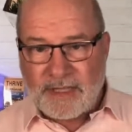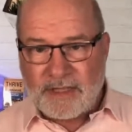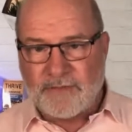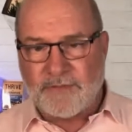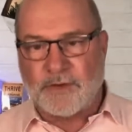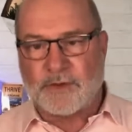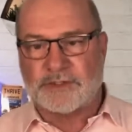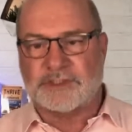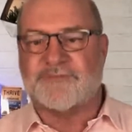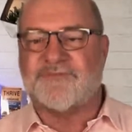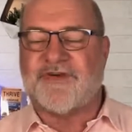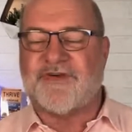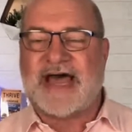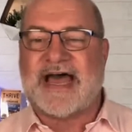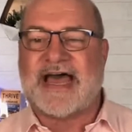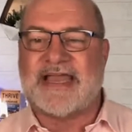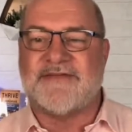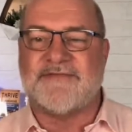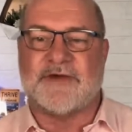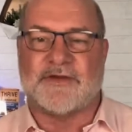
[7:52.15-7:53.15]
Those
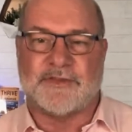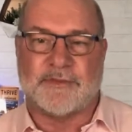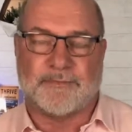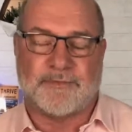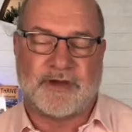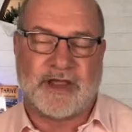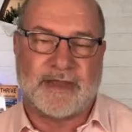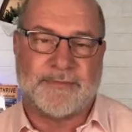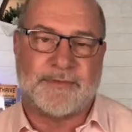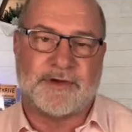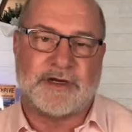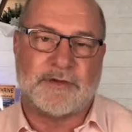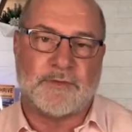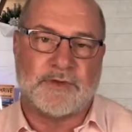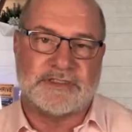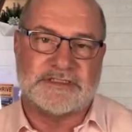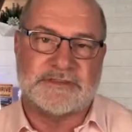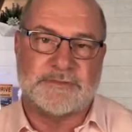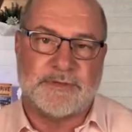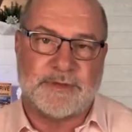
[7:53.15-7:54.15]
5 are the primary
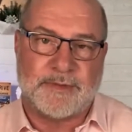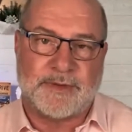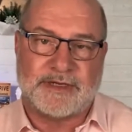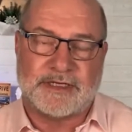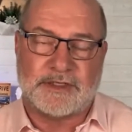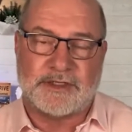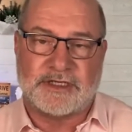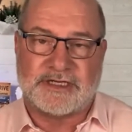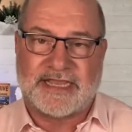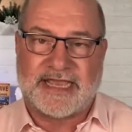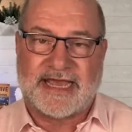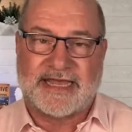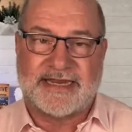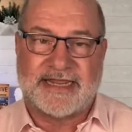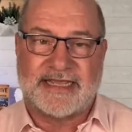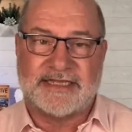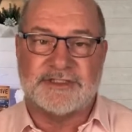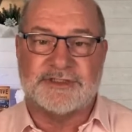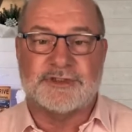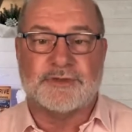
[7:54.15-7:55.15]
ones that we want to look at
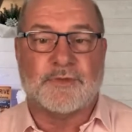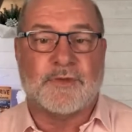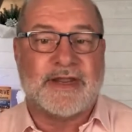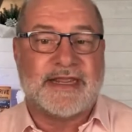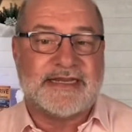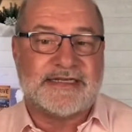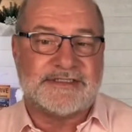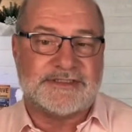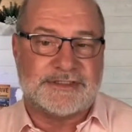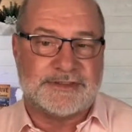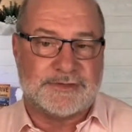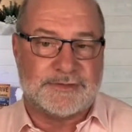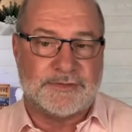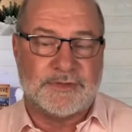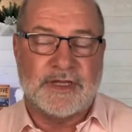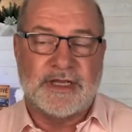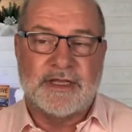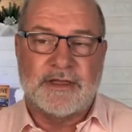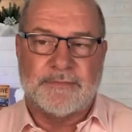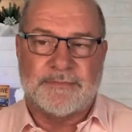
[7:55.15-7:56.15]
and train to,
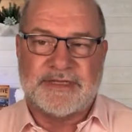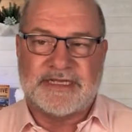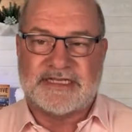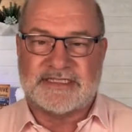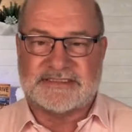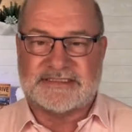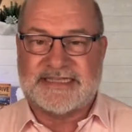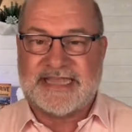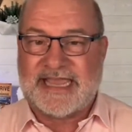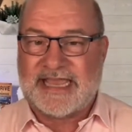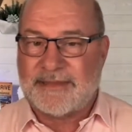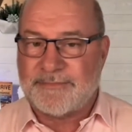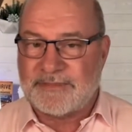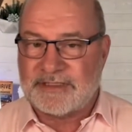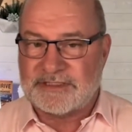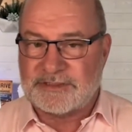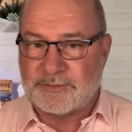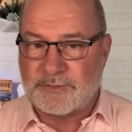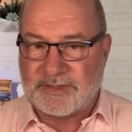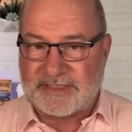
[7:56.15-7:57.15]
because gamma
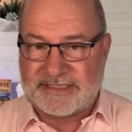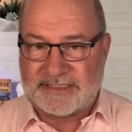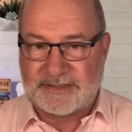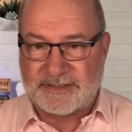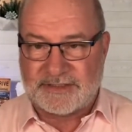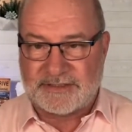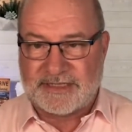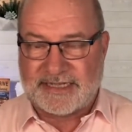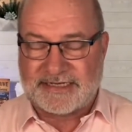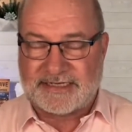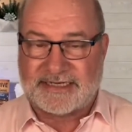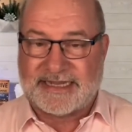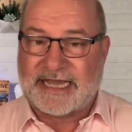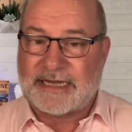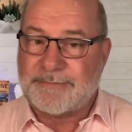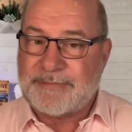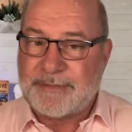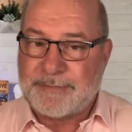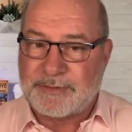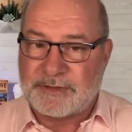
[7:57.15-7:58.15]
is really good. Like a lot
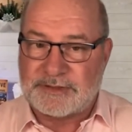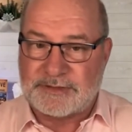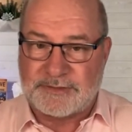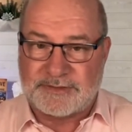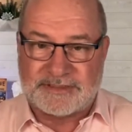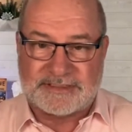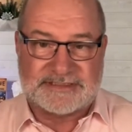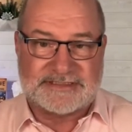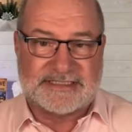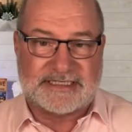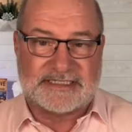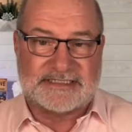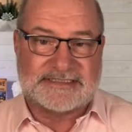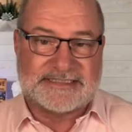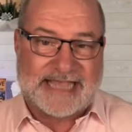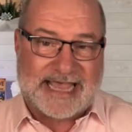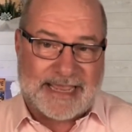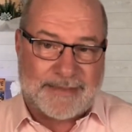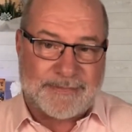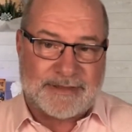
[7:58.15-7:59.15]
of people are doing a
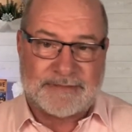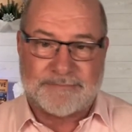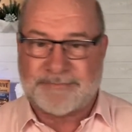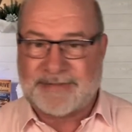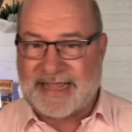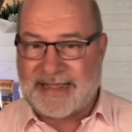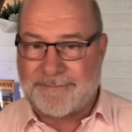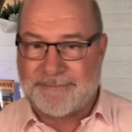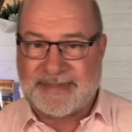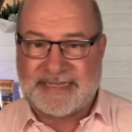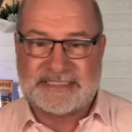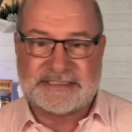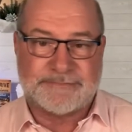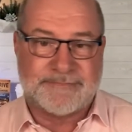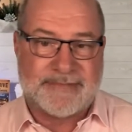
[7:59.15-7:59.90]
psilocybin, plant-based